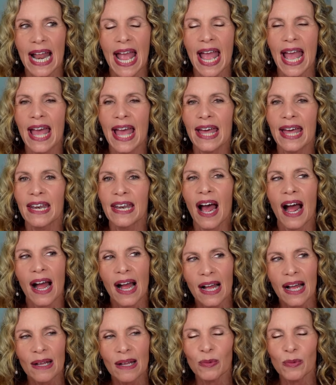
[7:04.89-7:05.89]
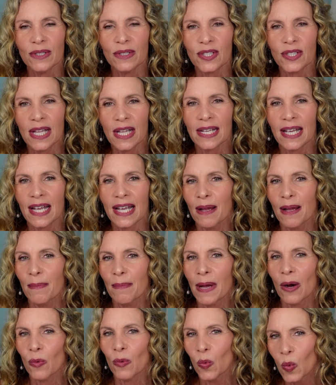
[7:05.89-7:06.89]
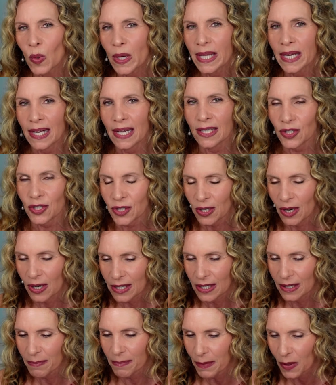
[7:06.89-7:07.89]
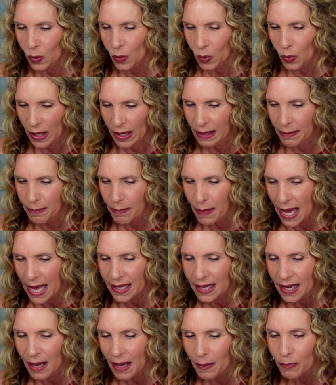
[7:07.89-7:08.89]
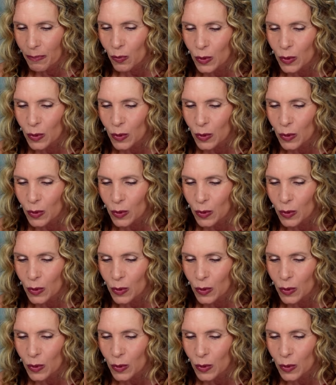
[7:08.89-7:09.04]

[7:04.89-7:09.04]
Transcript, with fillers: and I was thinking about when I started wearing makeup.